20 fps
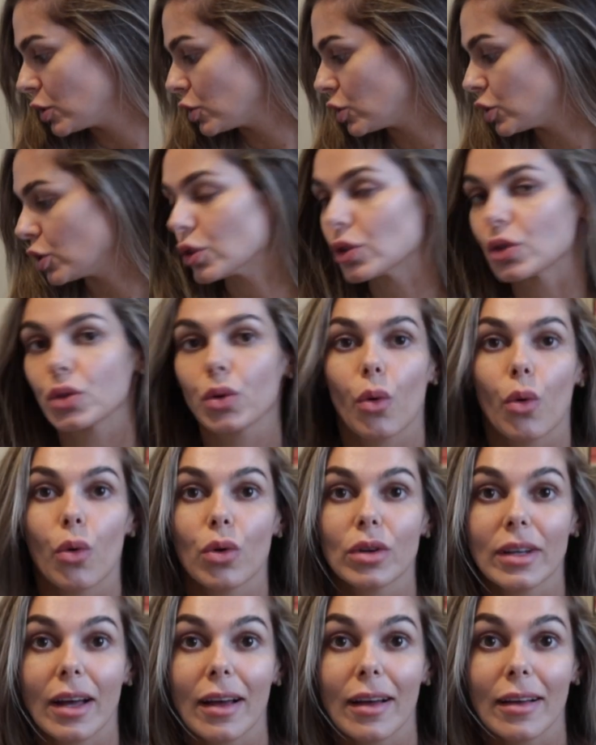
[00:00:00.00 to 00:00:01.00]
Just
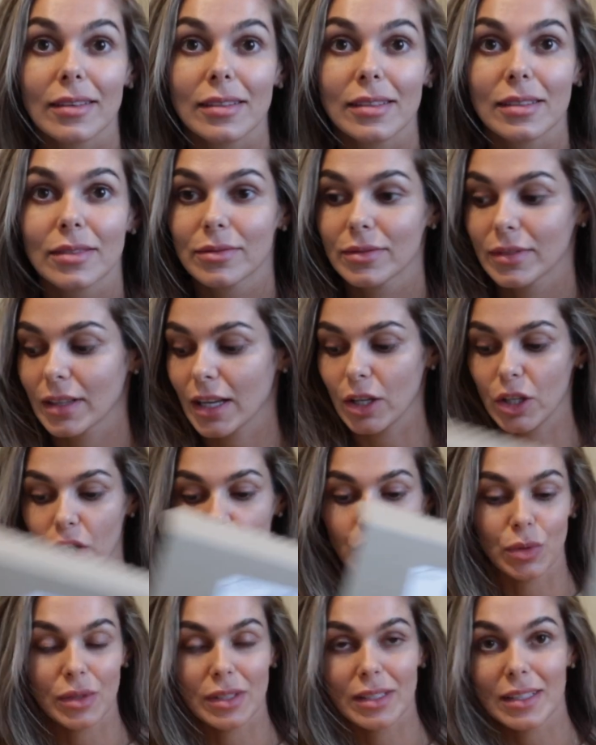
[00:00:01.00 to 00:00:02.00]
ordered a
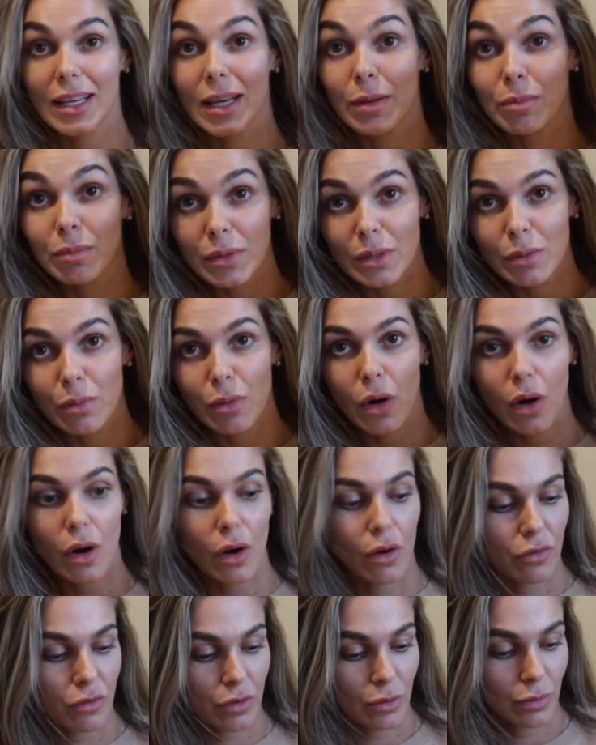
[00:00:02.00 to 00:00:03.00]
new Skims
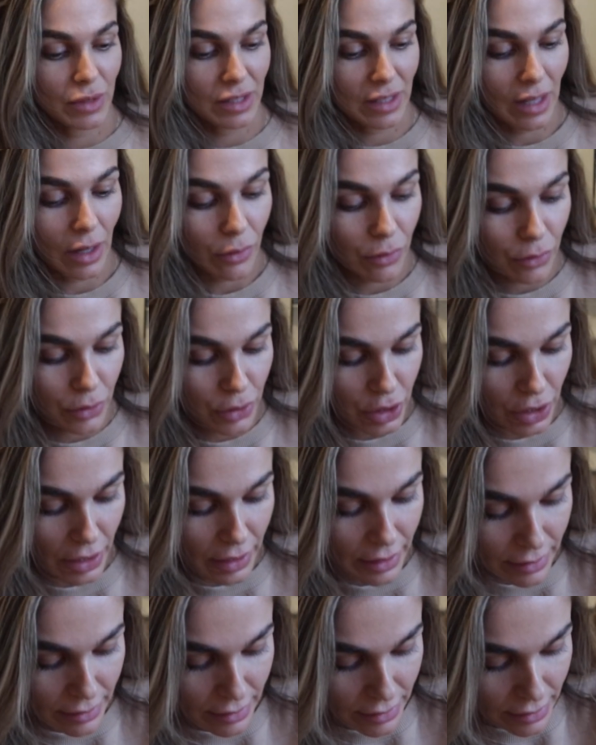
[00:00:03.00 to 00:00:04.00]
bra from
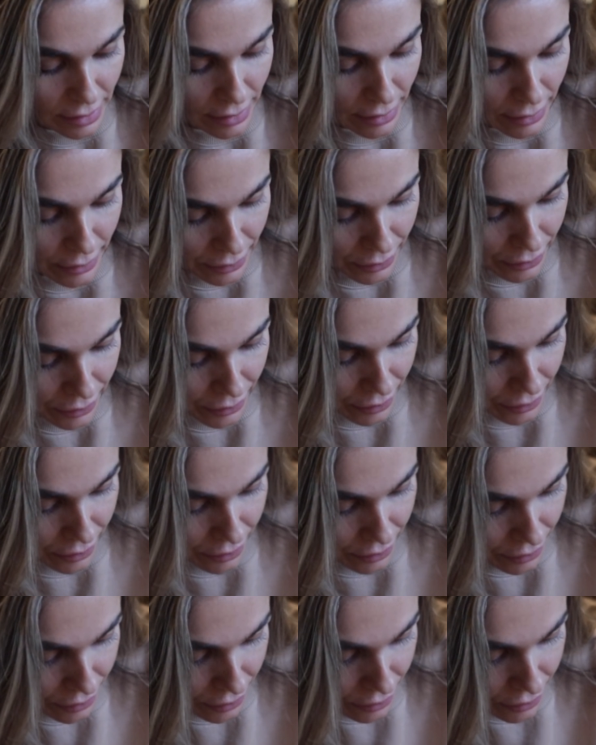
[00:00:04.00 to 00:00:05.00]
Selfridges
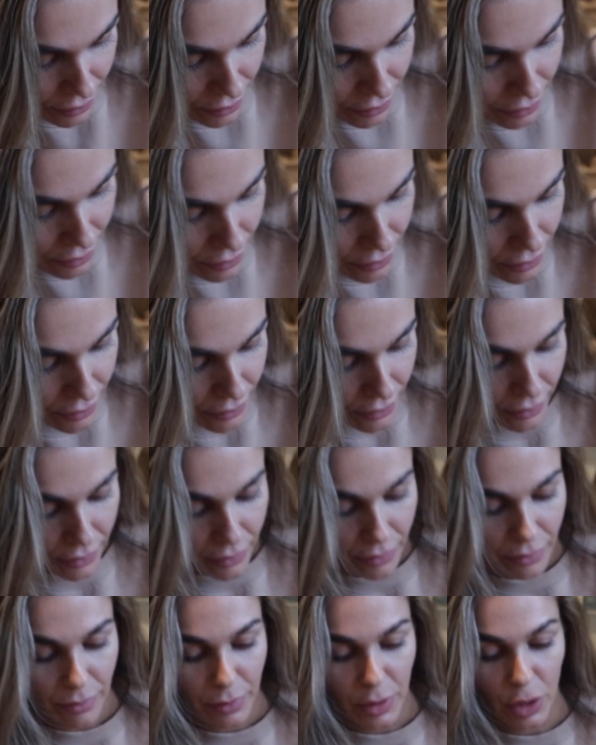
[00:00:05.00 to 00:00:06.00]

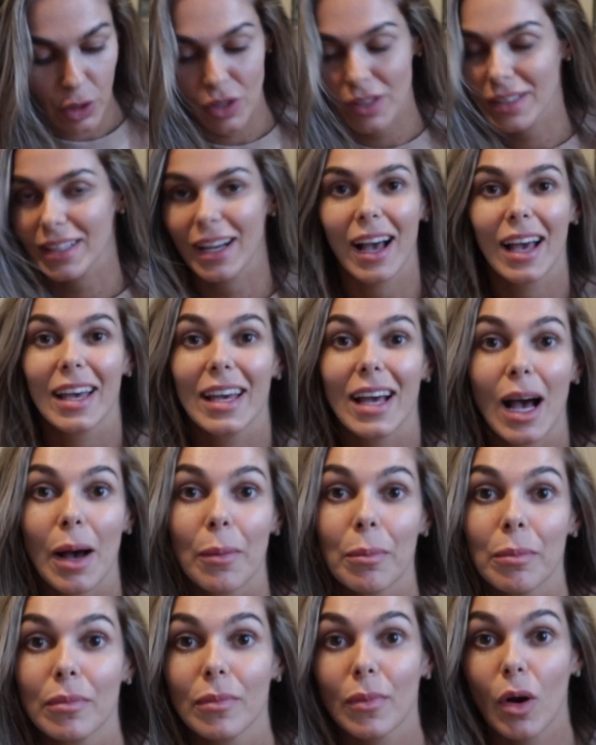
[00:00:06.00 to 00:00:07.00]
because I
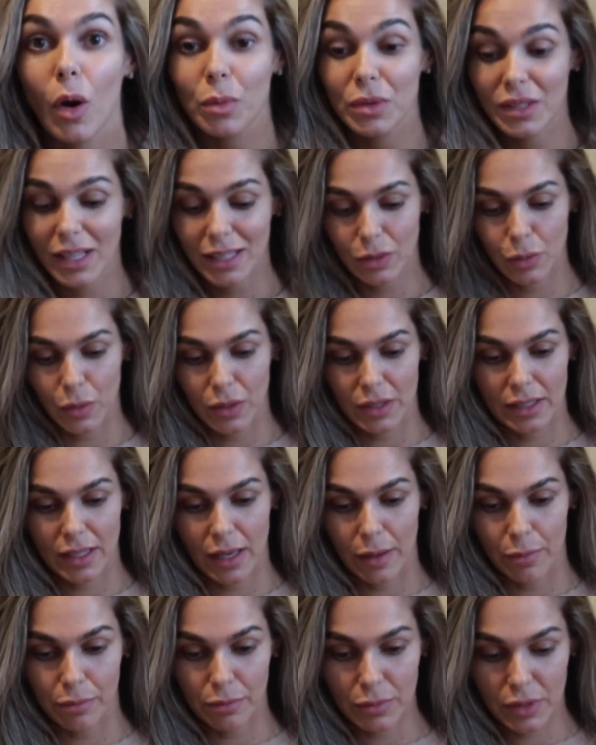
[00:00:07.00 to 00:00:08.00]
am obsessed with
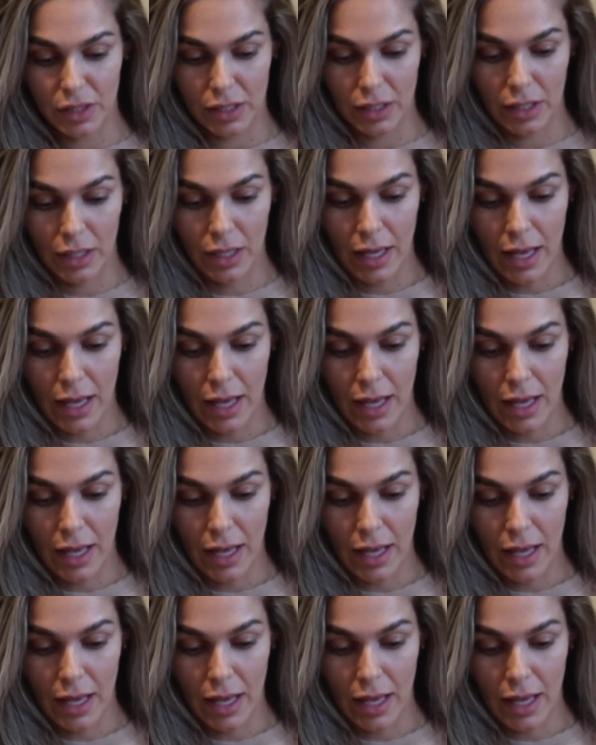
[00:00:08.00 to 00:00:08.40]
Skims